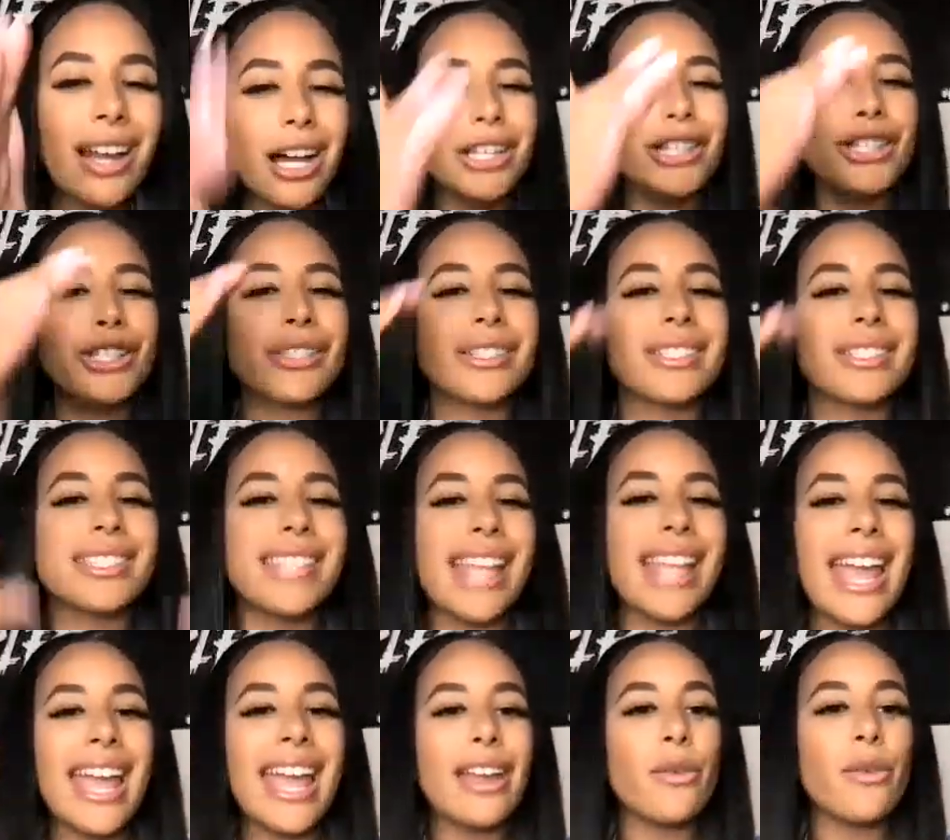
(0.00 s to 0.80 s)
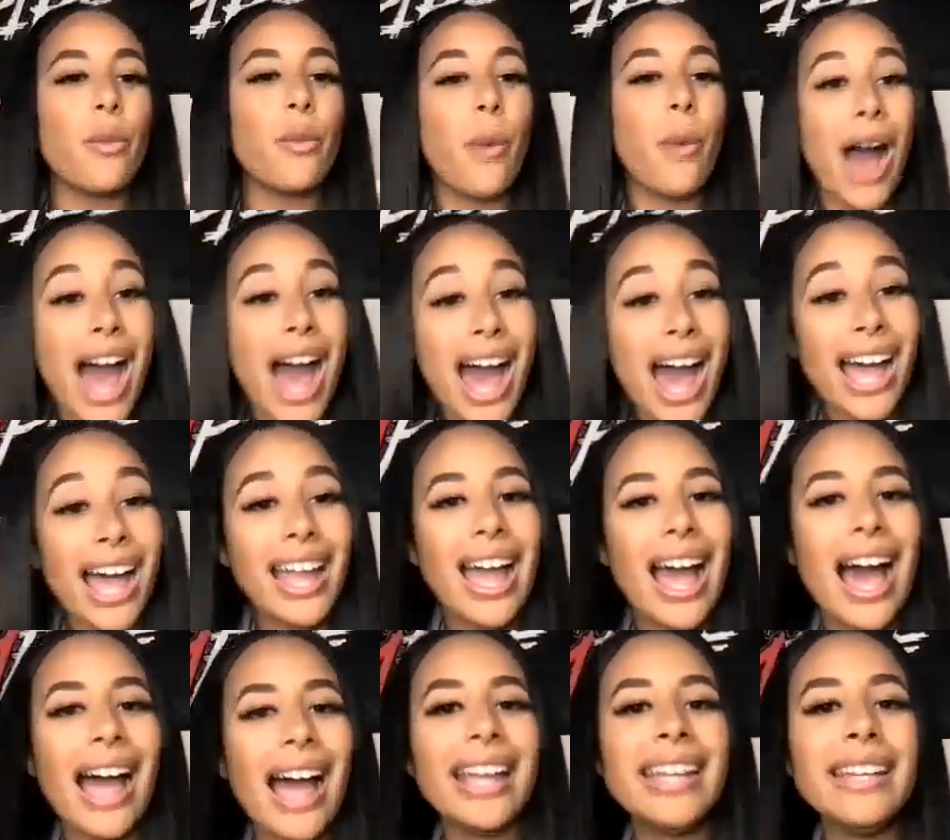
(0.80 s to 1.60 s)
understand why
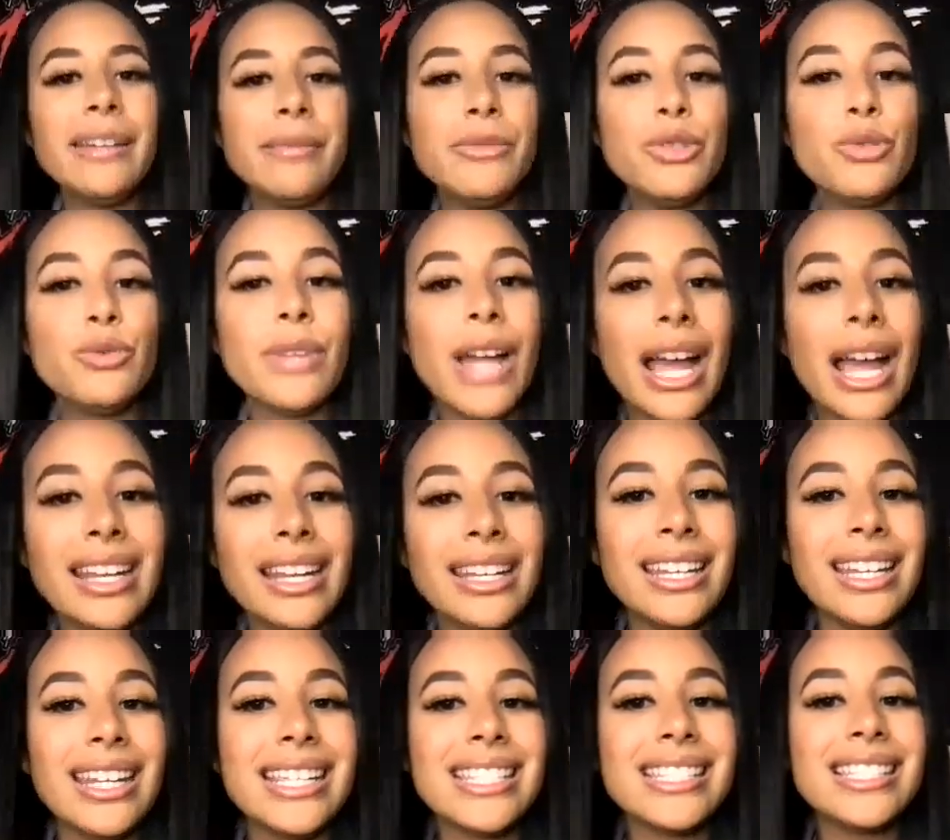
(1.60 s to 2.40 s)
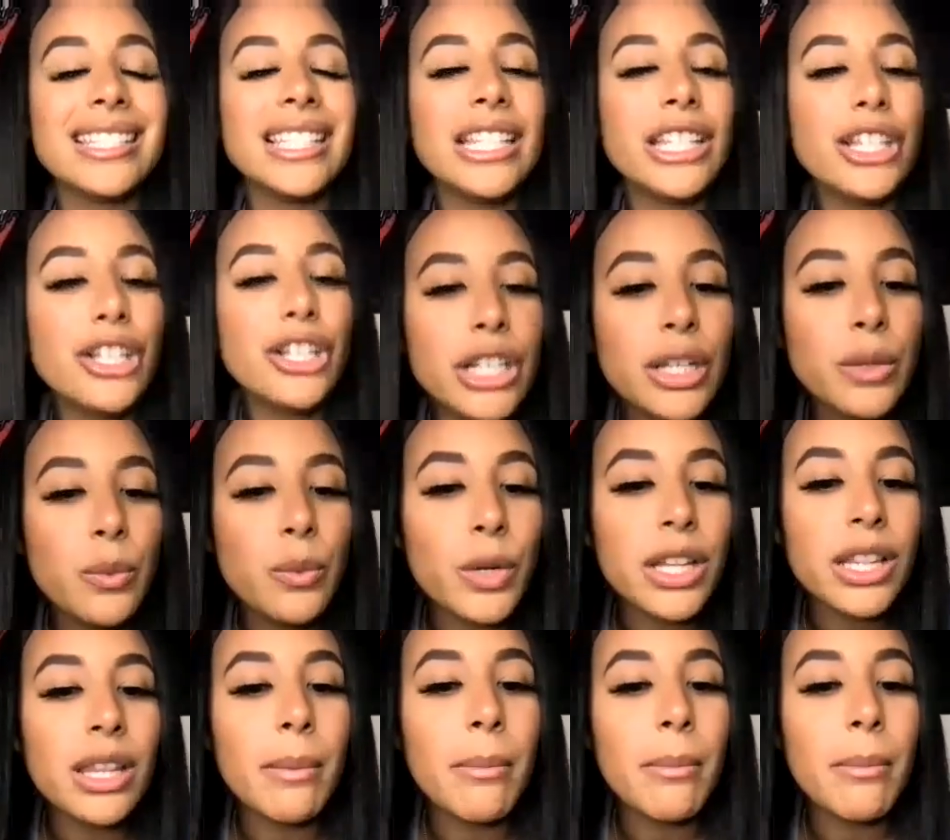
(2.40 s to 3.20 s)
I Am United is literally one
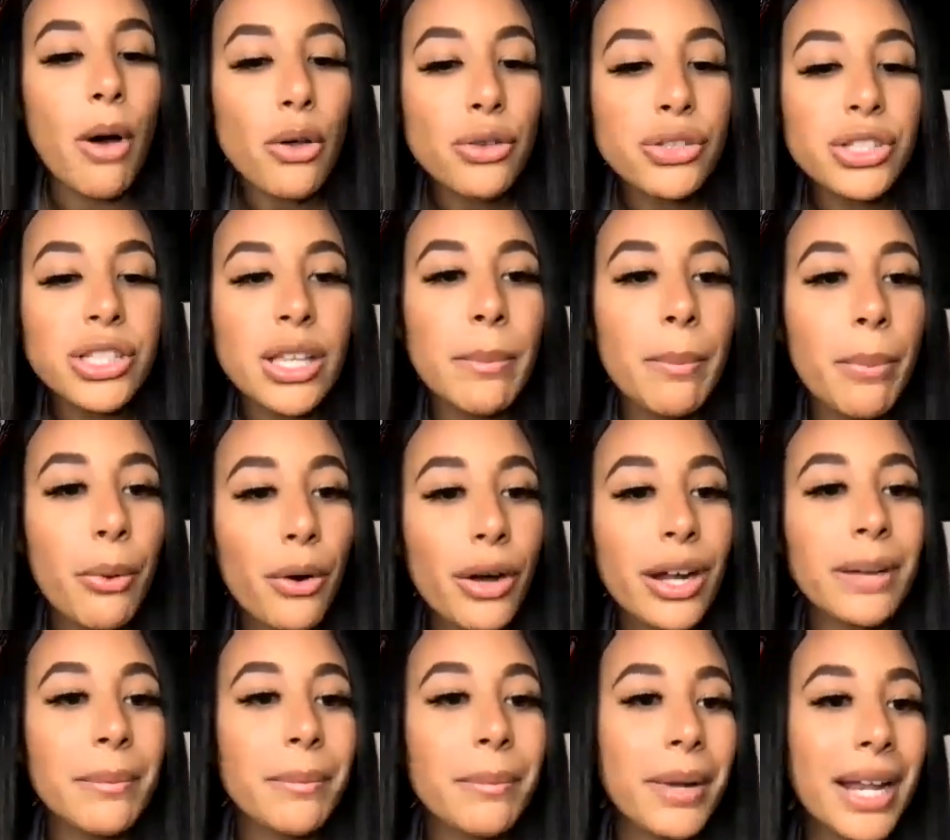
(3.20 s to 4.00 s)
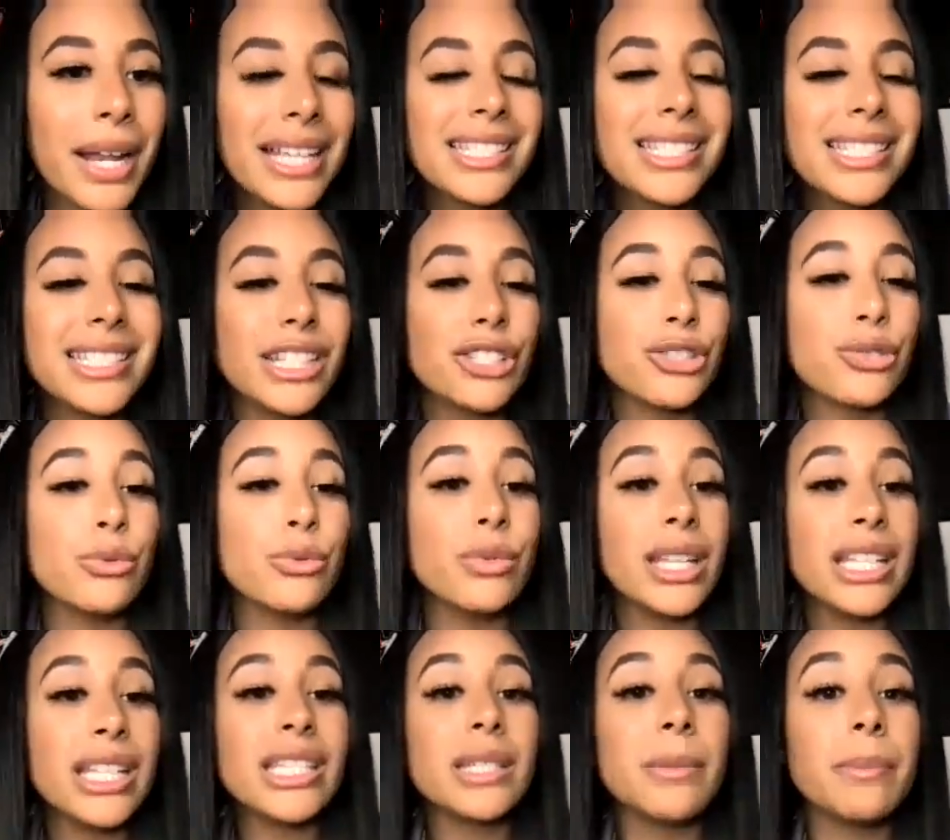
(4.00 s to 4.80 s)
of the most important places that you
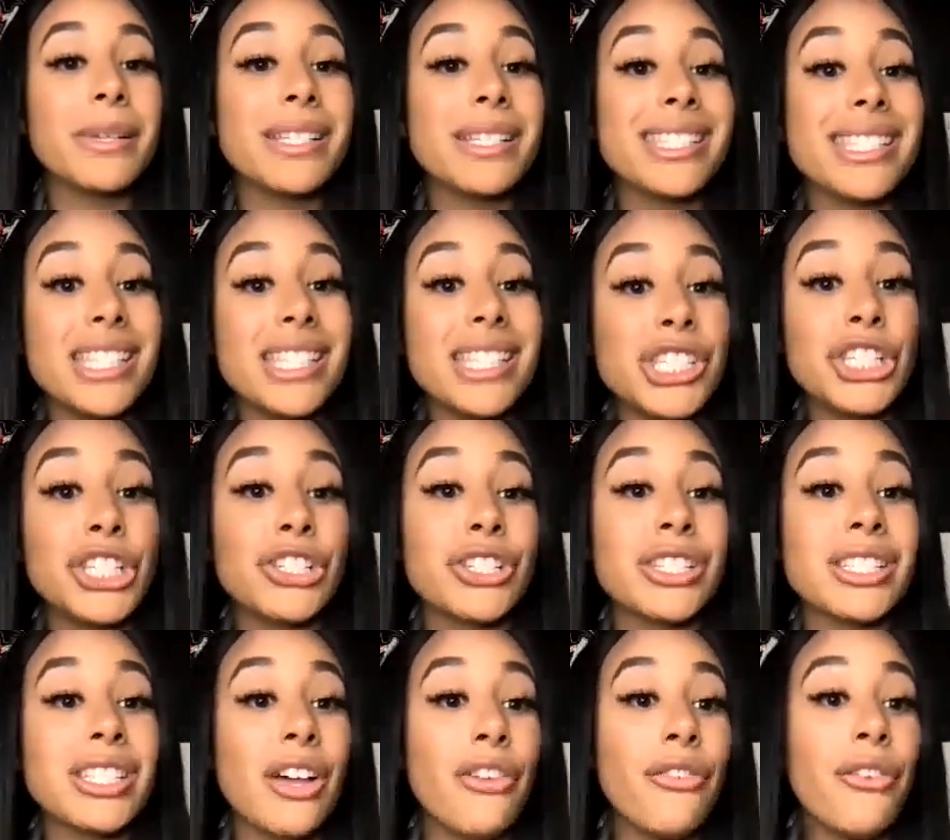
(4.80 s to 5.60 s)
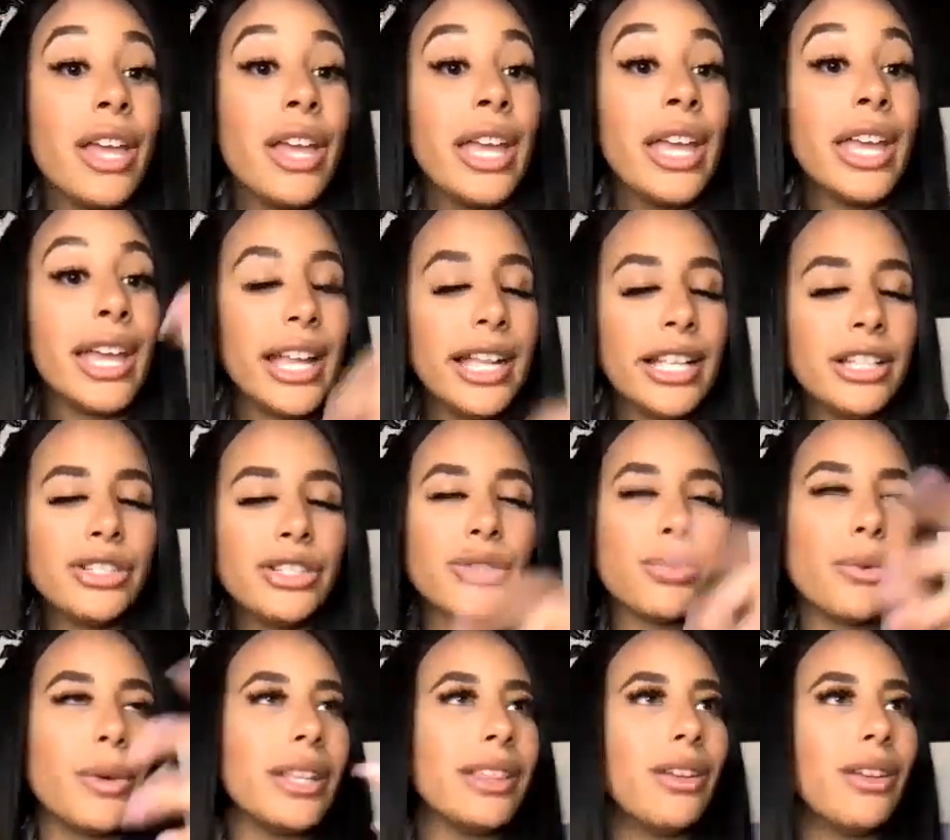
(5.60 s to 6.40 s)
need to position yourself
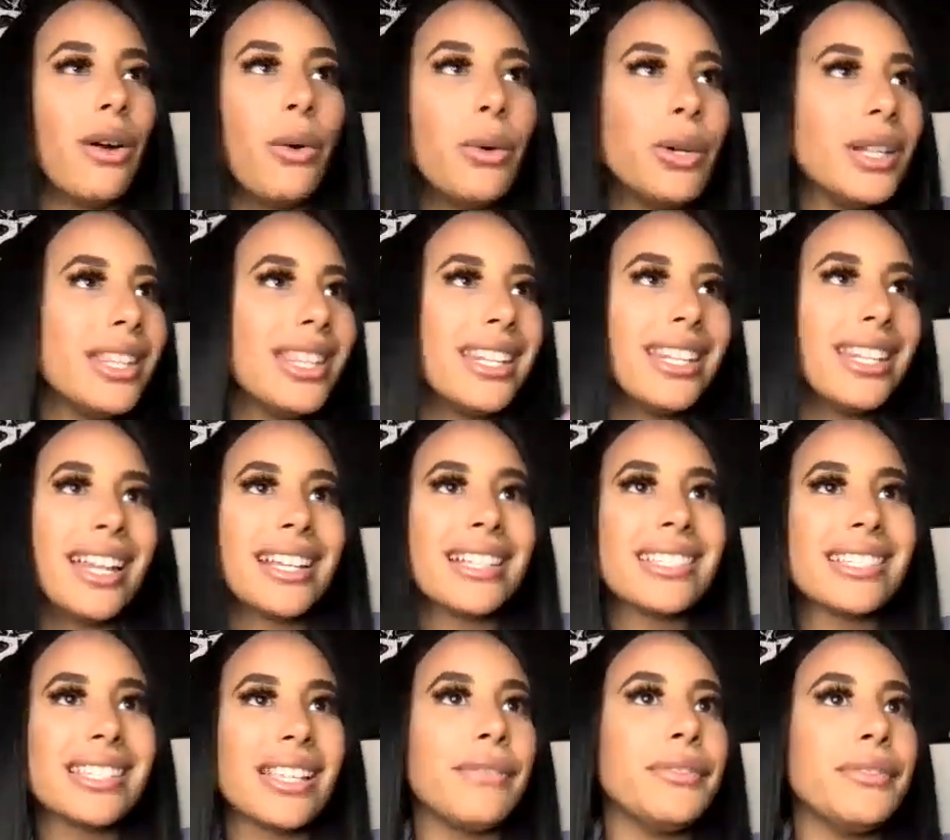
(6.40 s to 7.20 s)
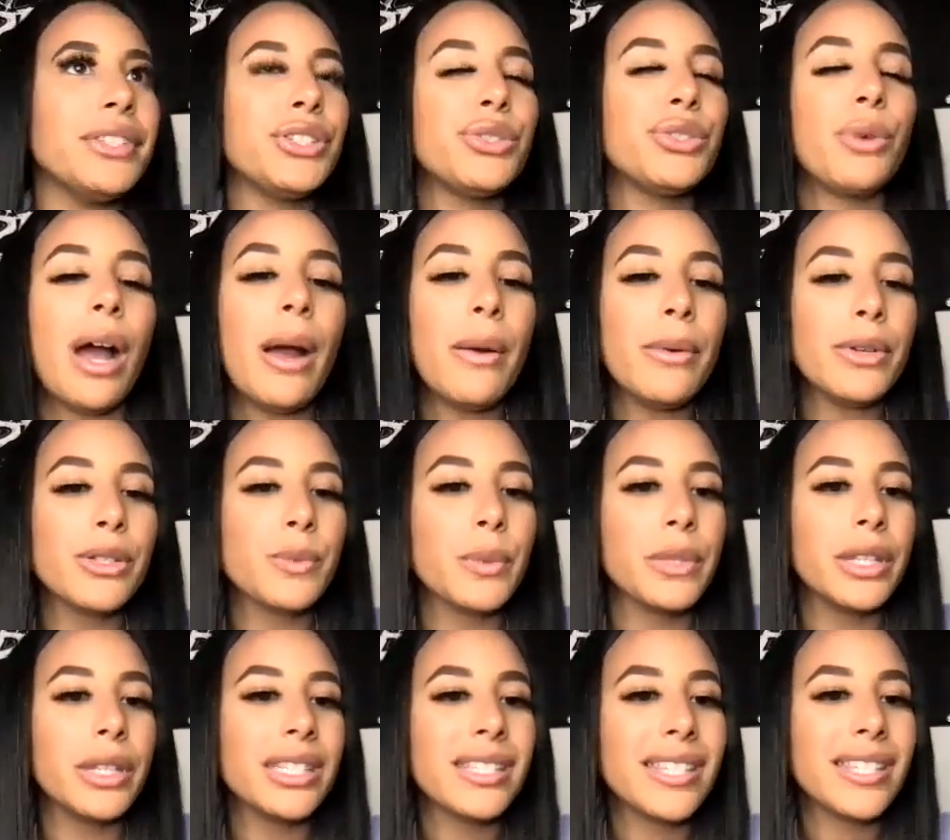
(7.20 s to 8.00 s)
into. And only the next 72 hours
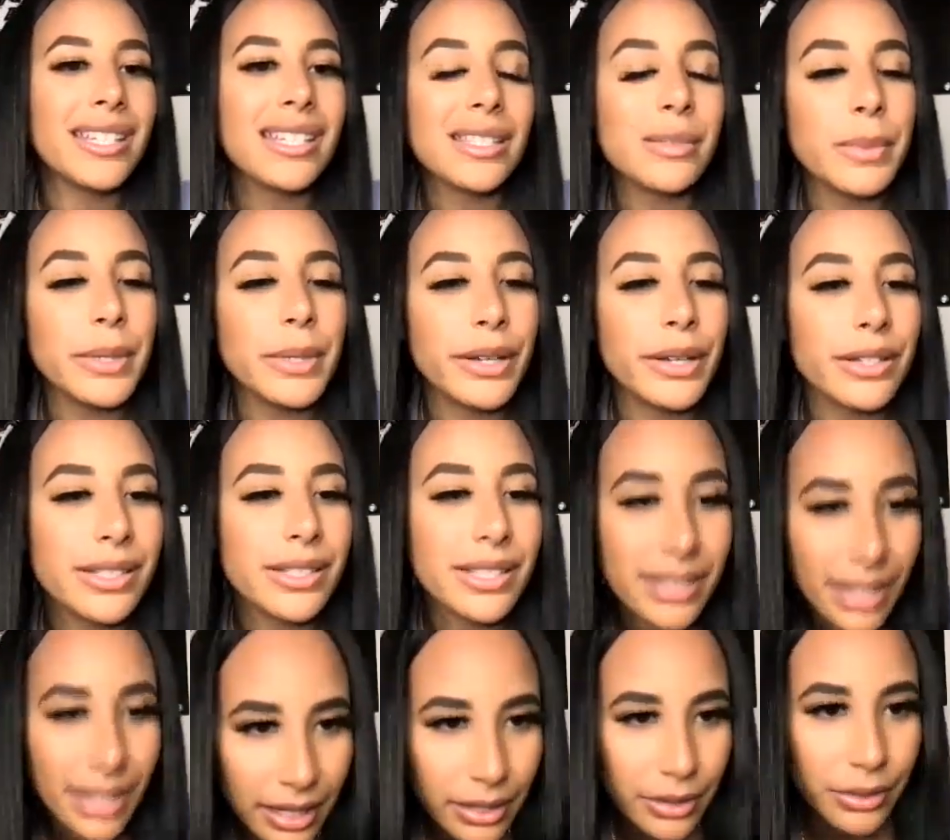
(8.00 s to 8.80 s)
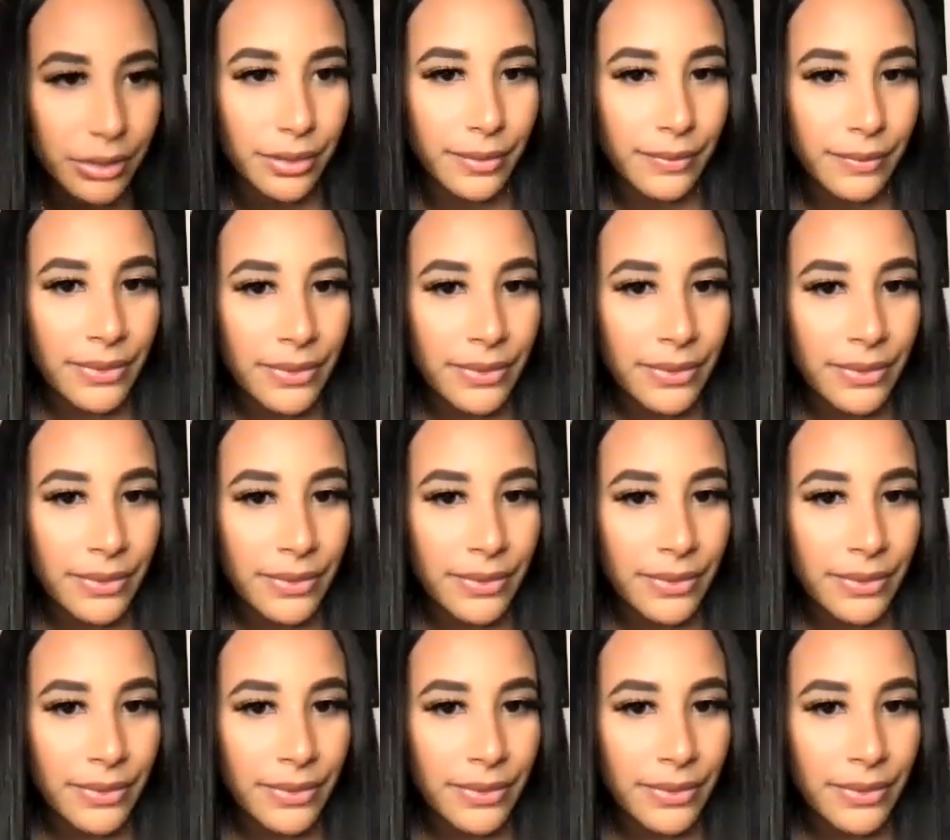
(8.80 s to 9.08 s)
will the tickets be on sale.